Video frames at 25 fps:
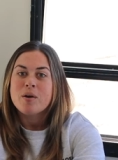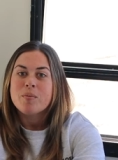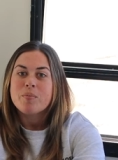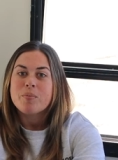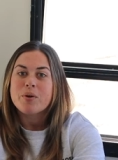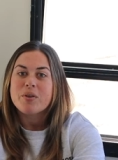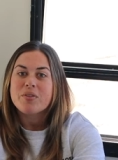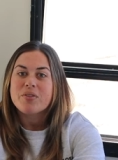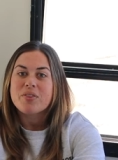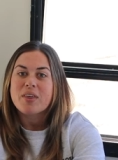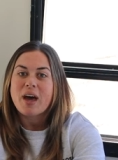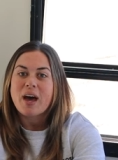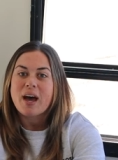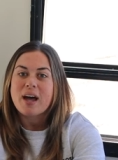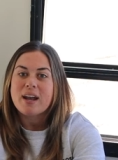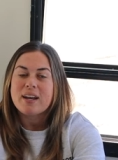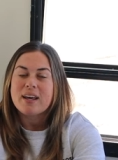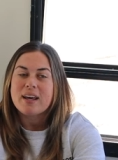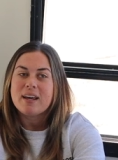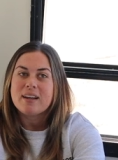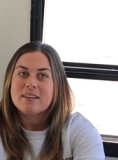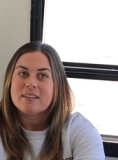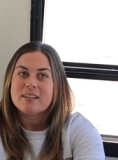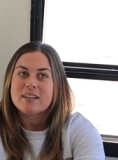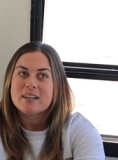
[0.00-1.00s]
But that
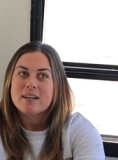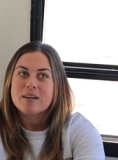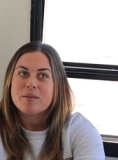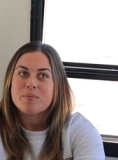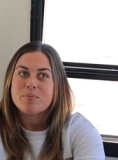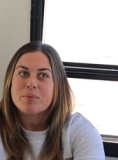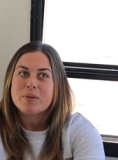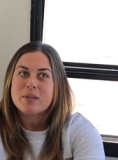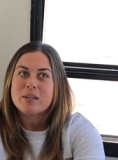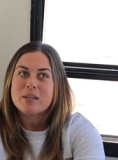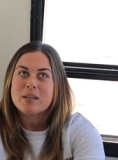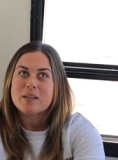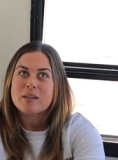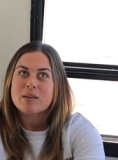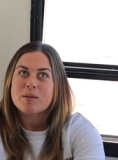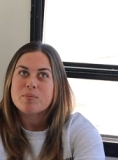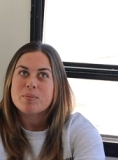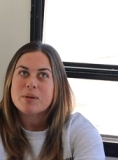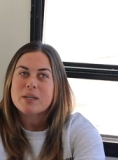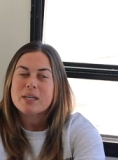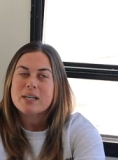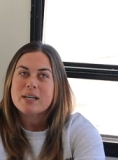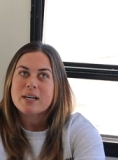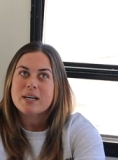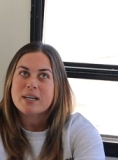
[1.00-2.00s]
ended up being
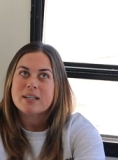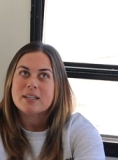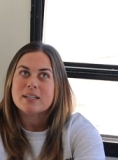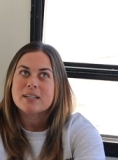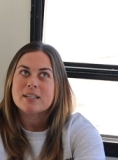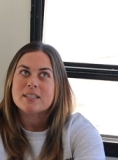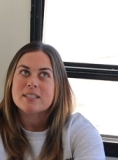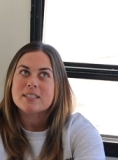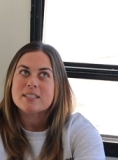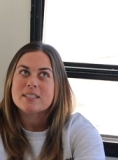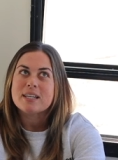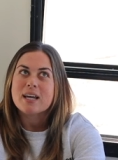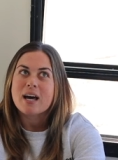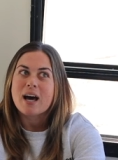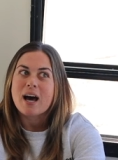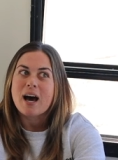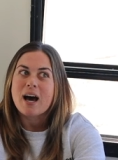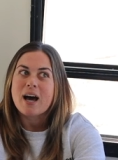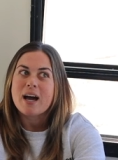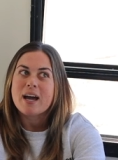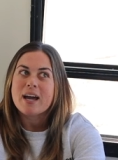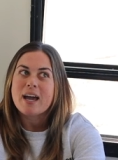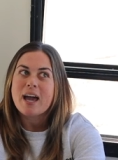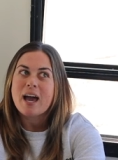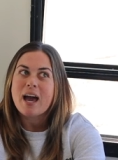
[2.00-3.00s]
because
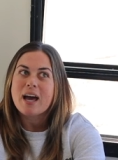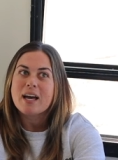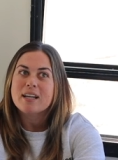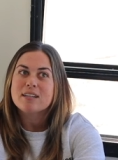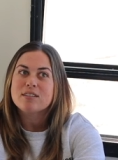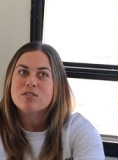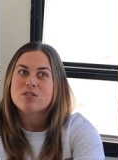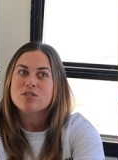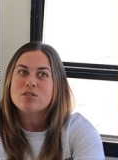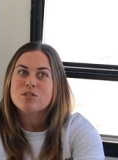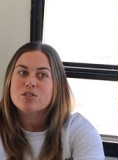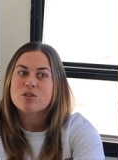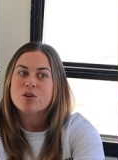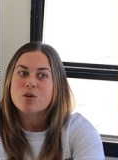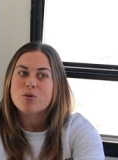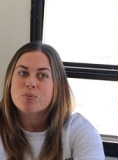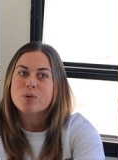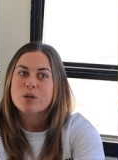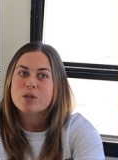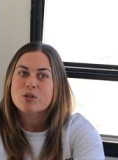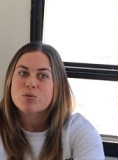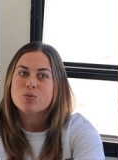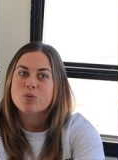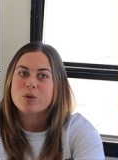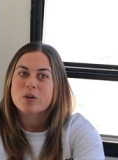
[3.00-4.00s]
I had so
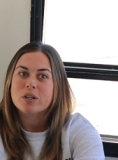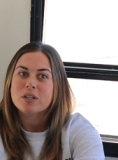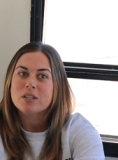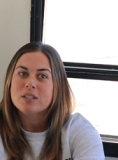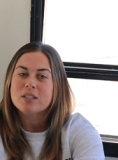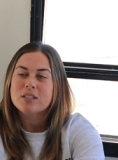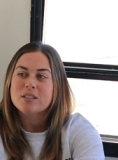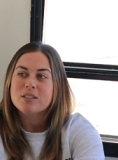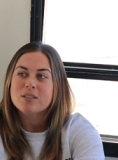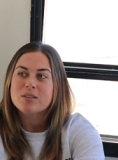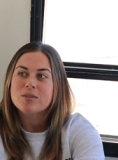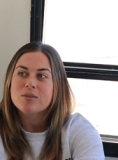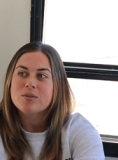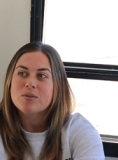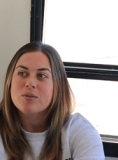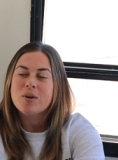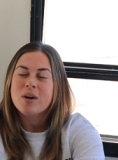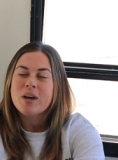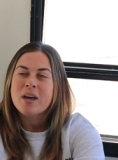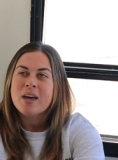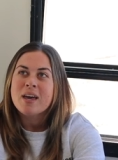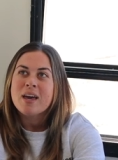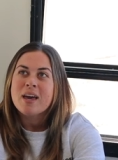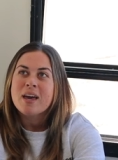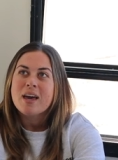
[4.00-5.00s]
much work to do
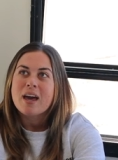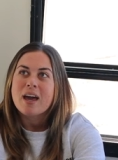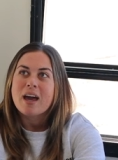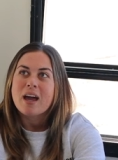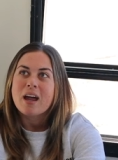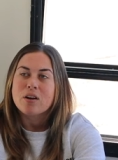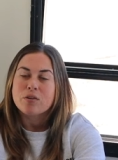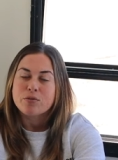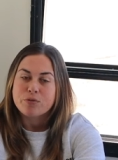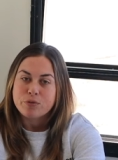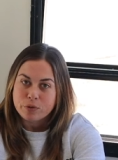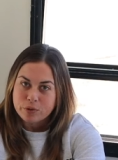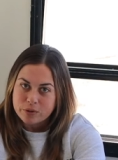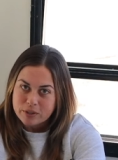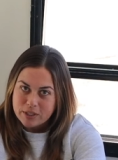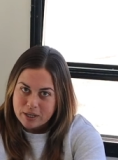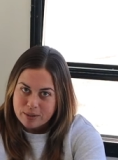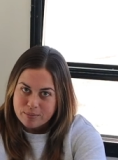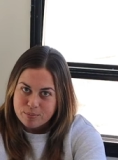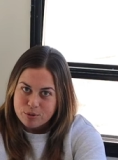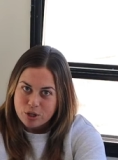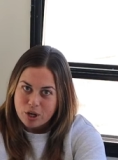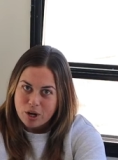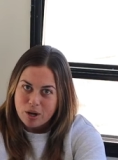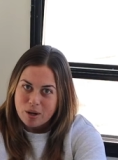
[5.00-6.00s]
and a
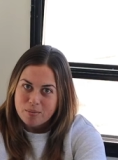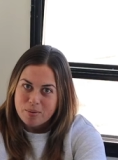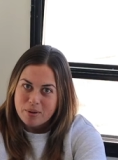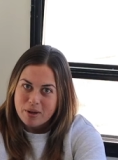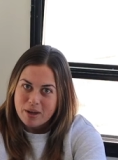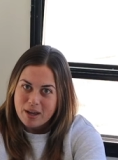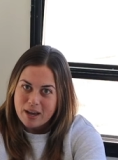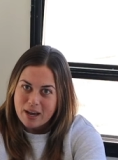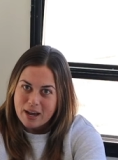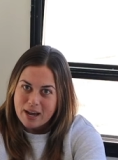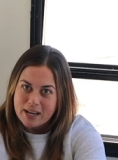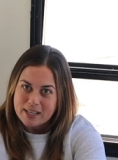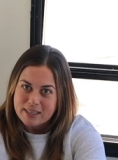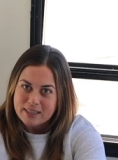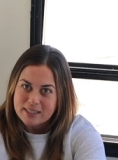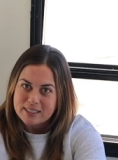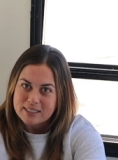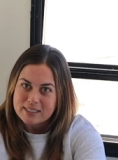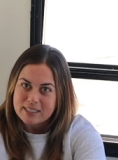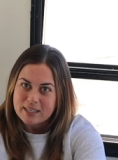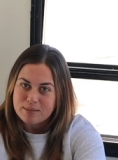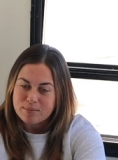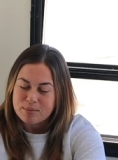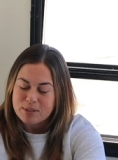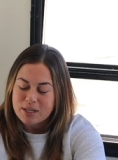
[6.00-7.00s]
full-time job at the
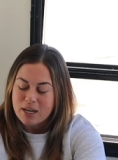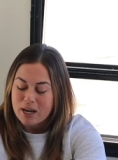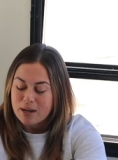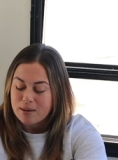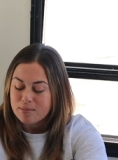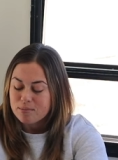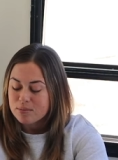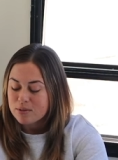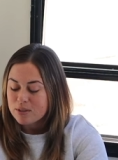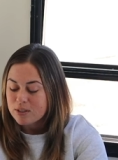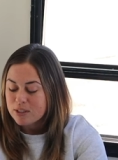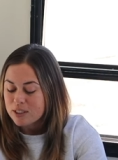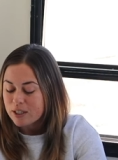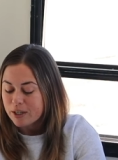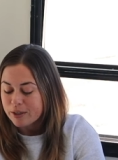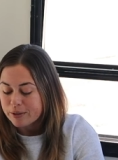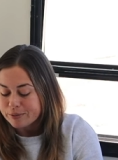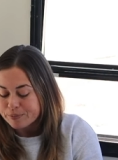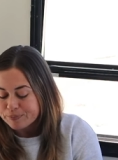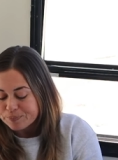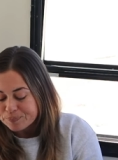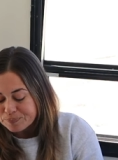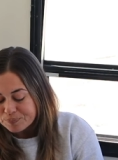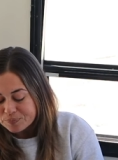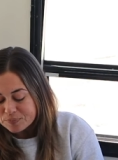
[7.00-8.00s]
same time.
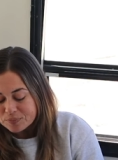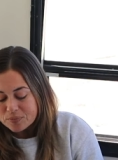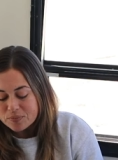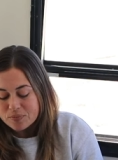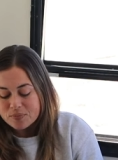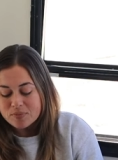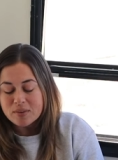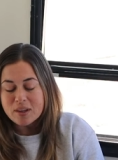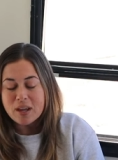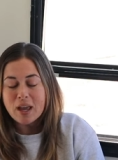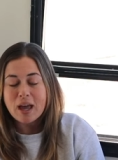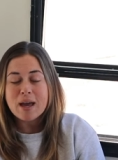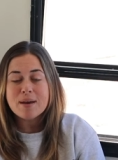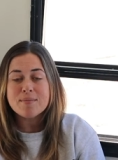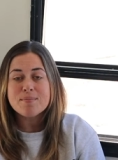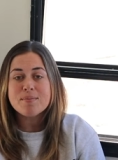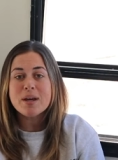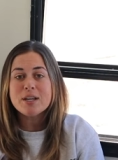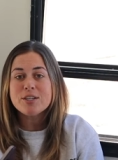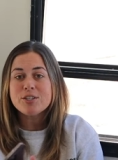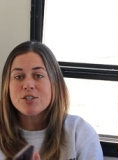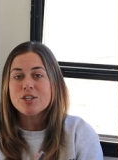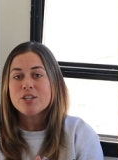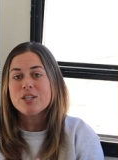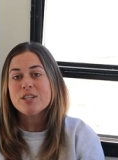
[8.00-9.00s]
So I
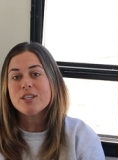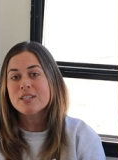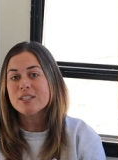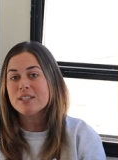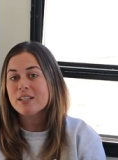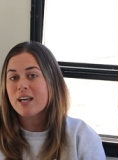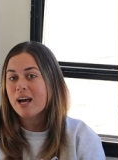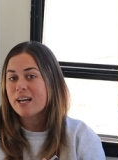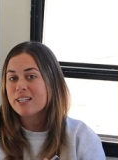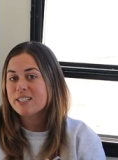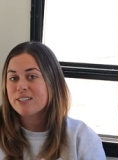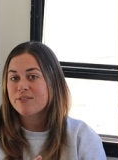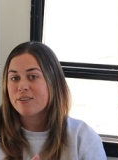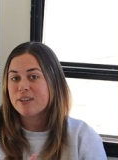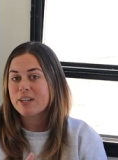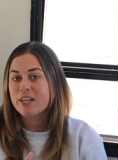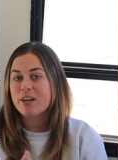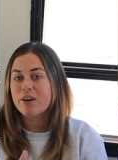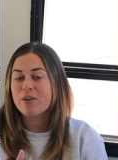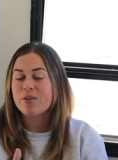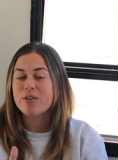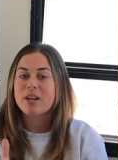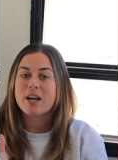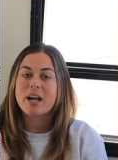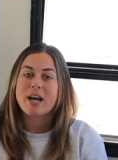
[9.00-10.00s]
mentioned in the last
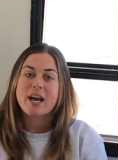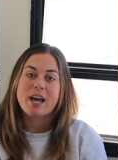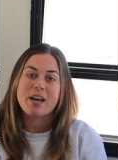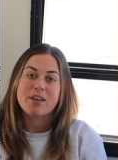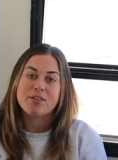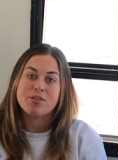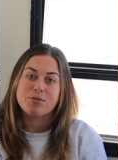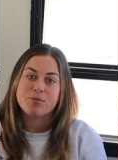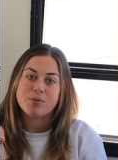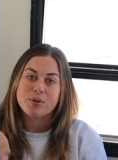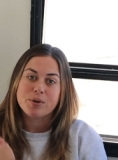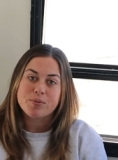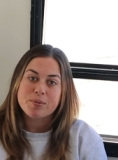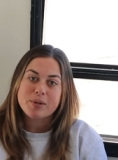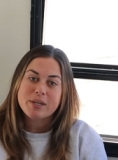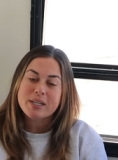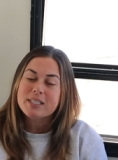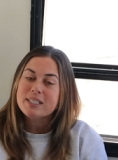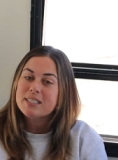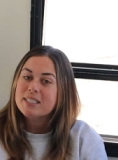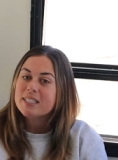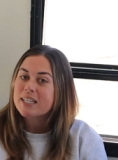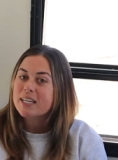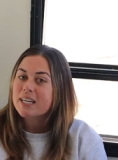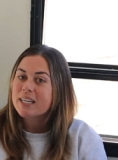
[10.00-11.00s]
video that I had three
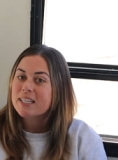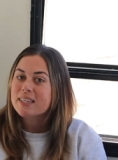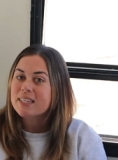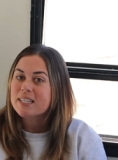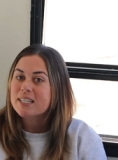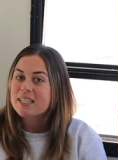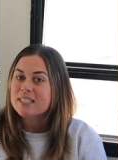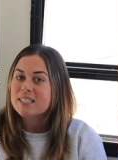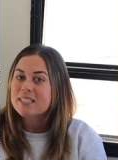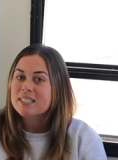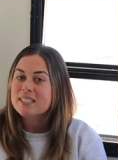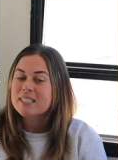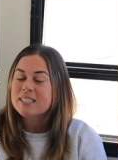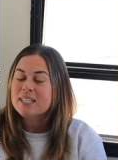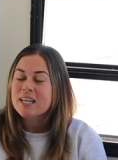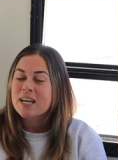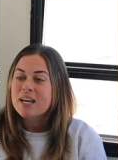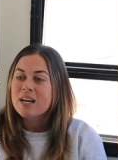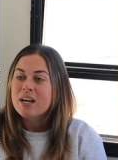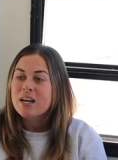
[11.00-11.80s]
weeks to get this